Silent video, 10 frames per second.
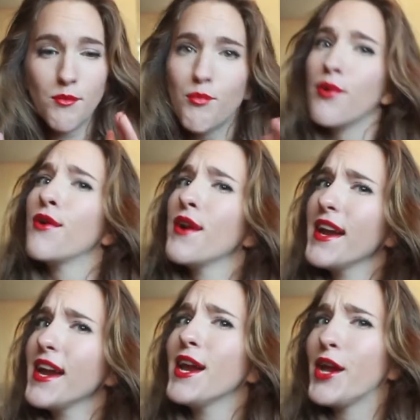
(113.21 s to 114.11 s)

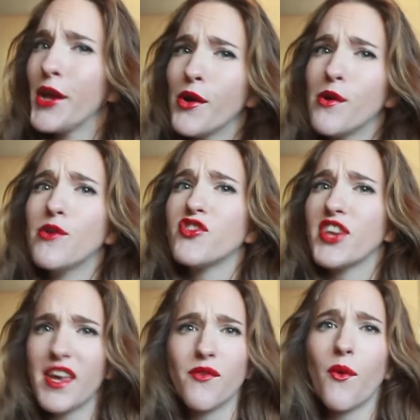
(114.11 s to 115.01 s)
pretty huge
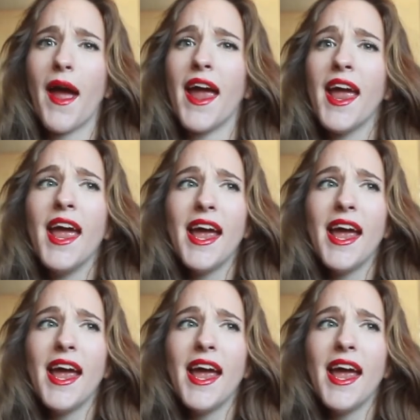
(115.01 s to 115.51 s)
giveaway.